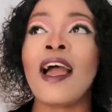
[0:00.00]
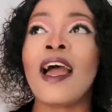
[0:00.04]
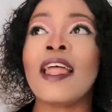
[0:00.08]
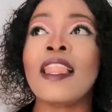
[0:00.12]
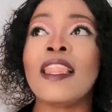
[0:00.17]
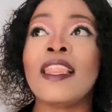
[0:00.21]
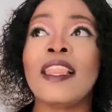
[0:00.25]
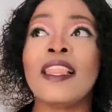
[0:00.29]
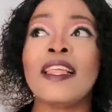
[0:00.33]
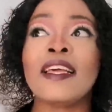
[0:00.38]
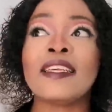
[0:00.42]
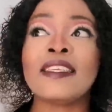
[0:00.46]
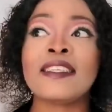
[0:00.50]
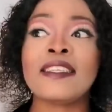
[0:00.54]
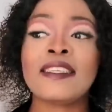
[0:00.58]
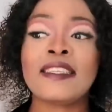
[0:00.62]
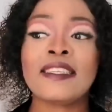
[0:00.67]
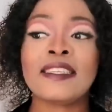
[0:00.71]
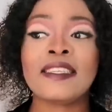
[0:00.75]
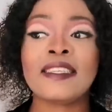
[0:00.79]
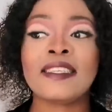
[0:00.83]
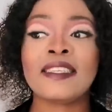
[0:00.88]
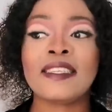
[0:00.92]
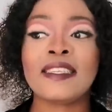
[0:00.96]

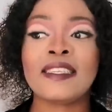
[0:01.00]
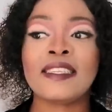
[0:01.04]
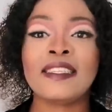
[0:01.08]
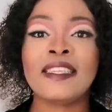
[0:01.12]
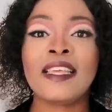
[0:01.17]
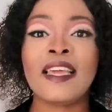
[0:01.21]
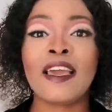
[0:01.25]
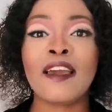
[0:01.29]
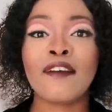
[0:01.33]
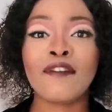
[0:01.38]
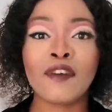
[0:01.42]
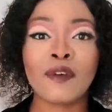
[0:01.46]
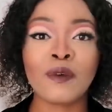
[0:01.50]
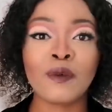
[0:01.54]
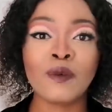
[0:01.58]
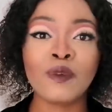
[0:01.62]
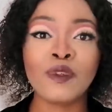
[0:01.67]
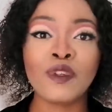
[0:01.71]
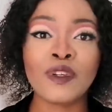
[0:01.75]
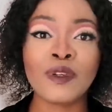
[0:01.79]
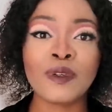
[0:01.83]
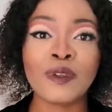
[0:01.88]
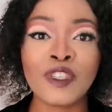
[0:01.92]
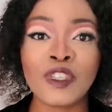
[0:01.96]
unless they have a
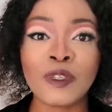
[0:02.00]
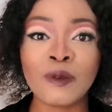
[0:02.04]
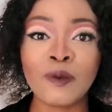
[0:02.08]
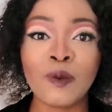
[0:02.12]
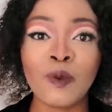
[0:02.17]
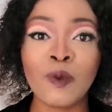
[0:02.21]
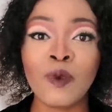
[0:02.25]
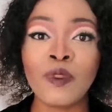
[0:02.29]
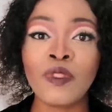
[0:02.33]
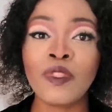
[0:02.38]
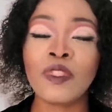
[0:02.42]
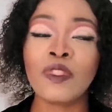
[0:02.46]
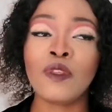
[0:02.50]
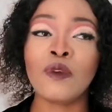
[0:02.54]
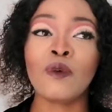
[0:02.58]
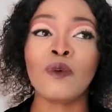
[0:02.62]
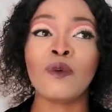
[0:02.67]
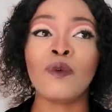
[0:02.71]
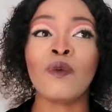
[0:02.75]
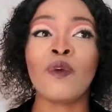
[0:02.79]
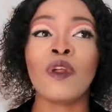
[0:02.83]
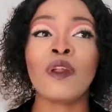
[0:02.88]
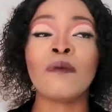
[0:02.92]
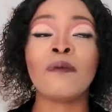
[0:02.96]
good relationship with your
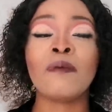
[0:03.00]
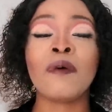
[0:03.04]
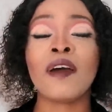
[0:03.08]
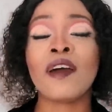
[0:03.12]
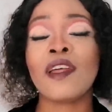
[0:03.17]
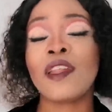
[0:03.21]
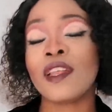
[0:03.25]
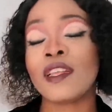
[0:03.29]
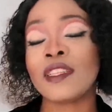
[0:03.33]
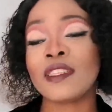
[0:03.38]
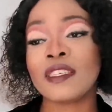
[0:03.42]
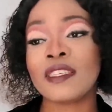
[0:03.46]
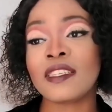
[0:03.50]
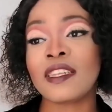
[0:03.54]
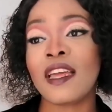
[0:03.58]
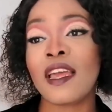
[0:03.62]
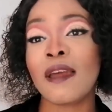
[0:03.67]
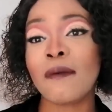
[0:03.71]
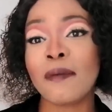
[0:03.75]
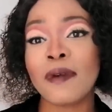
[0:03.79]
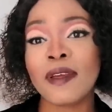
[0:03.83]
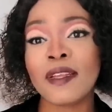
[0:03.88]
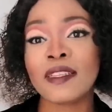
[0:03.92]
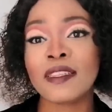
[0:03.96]
grandparents. It
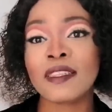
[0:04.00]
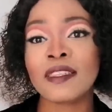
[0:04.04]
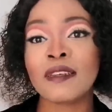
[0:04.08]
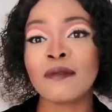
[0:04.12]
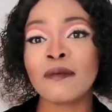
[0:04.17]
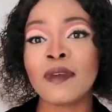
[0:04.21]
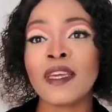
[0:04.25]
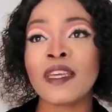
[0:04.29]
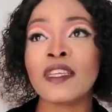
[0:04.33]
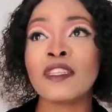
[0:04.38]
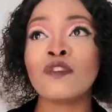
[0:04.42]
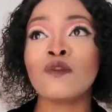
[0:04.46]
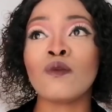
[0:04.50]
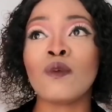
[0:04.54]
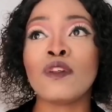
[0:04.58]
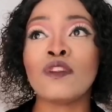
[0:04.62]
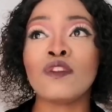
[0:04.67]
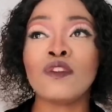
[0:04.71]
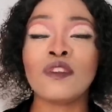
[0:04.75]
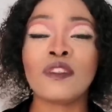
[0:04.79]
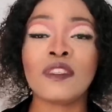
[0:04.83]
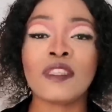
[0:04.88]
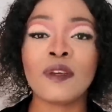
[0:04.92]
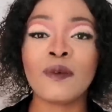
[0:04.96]
happens. Some kids want
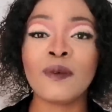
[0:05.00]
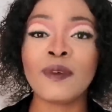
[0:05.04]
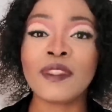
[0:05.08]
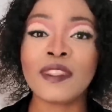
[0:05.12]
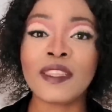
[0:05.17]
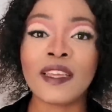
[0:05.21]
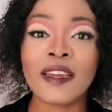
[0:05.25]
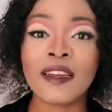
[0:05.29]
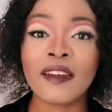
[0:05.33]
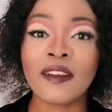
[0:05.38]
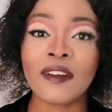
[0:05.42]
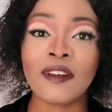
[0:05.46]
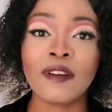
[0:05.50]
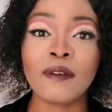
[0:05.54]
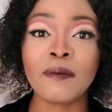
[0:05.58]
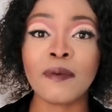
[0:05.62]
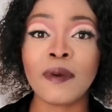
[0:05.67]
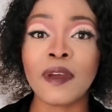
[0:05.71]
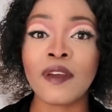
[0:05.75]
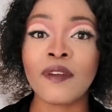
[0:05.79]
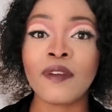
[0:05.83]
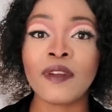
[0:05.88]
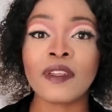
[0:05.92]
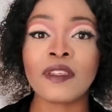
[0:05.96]
to stay with their
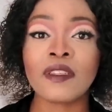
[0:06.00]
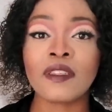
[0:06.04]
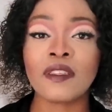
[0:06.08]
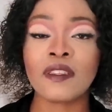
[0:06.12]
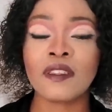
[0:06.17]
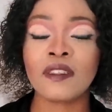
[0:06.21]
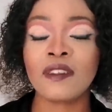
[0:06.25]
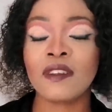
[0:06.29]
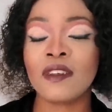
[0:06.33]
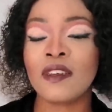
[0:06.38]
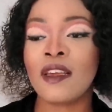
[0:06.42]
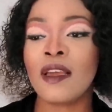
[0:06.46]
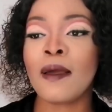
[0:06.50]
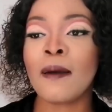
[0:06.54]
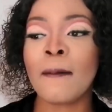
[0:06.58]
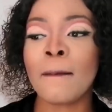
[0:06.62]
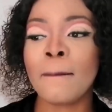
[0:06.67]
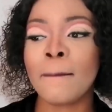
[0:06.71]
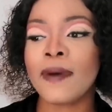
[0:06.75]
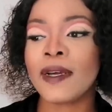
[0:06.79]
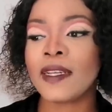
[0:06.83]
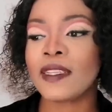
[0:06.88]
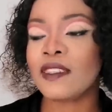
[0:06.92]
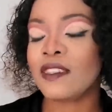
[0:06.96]
grandparents,
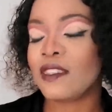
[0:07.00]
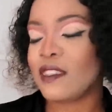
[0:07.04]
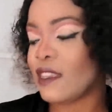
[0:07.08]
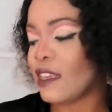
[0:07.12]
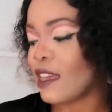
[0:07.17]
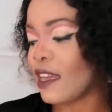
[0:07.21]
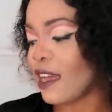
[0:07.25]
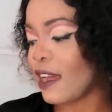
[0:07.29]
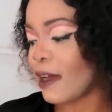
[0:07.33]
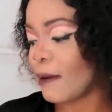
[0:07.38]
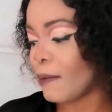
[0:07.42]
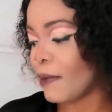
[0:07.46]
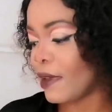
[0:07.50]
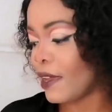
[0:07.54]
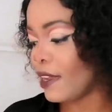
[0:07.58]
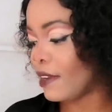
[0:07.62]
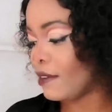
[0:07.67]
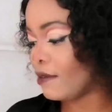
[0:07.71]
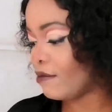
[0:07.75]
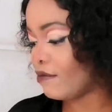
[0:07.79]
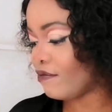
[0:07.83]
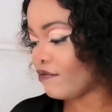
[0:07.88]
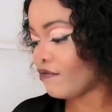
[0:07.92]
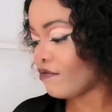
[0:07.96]
but yeah,
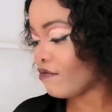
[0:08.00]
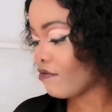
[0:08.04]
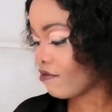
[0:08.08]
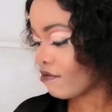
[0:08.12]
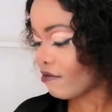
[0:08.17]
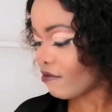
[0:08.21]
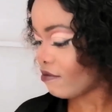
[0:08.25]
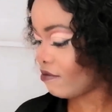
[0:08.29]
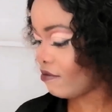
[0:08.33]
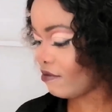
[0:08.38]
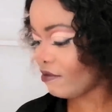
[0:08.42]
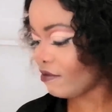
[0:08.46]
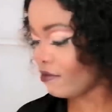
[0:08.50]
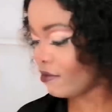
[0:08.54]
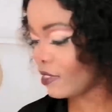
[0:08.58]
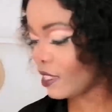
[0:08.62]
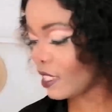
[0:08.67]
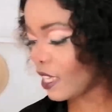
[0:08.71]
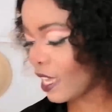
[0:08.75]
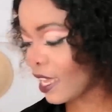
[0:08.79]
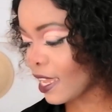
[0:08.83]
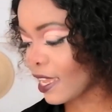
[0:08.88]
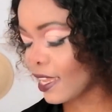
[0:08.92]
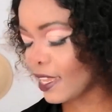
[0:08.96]
man,
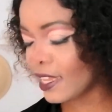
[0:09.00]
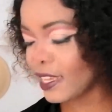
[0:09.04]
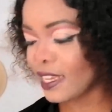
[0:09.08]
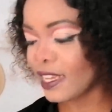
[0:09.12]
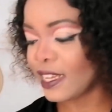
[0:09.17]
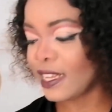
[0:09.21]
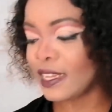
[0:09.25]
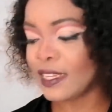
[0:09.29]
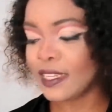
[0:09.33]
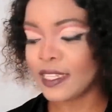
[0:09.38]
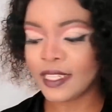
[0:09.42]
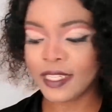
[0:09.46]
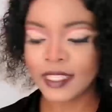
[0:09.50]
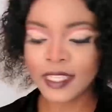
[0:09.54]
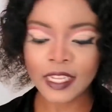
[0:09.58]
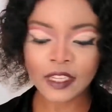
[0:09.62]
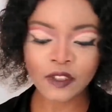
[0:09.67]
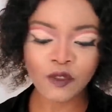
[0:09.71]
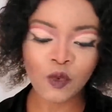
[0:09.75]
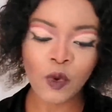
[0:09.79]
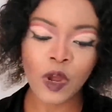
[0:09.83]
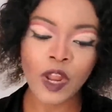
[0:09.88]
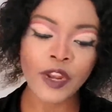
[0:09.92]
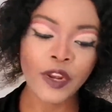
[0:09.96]

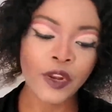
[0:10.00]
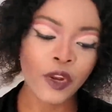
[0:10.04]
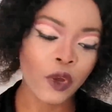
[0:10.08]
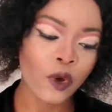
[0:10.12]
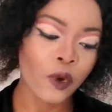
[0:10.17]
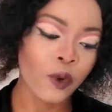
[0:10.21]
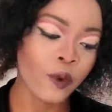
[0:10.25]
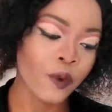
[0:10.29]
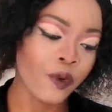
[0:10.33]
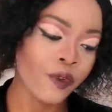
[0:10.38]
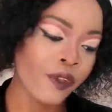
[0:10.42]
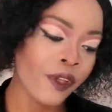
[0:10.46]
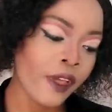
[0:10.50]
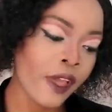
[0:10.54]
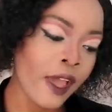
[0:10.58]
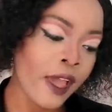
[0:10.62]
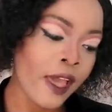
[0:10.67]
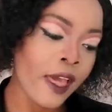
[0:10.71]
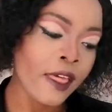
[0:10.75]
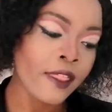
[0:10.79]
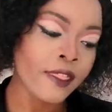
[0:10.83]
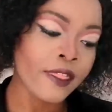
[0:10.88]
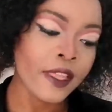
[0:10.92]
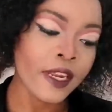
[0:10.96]
that one, no.
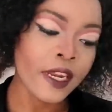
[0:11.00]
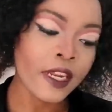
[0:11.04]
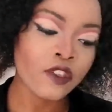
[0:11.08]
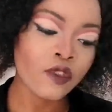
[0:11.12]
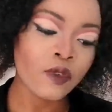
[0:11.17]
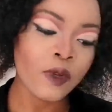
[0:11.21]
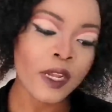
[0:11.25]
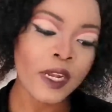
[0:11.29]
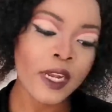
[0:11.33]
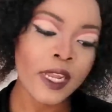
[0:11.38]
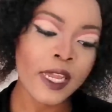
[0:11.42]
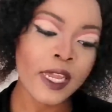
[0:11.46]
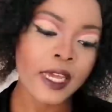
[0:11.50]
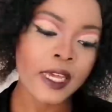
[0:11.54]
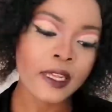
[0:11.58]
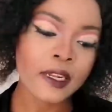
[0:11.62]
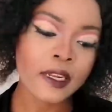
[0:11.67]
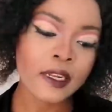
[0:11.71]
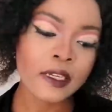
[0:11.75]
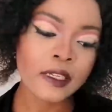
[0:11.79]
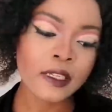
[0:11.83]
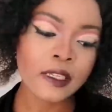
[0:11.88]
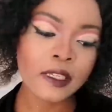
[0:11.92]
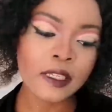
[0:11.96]
The next one
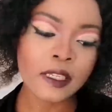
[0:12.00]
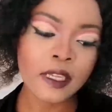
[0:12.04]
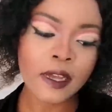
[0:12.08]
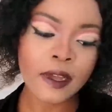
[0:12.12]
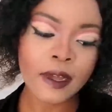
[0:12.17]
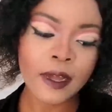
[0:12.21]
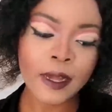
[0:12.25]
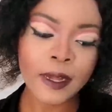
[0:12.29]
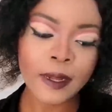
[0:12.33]
is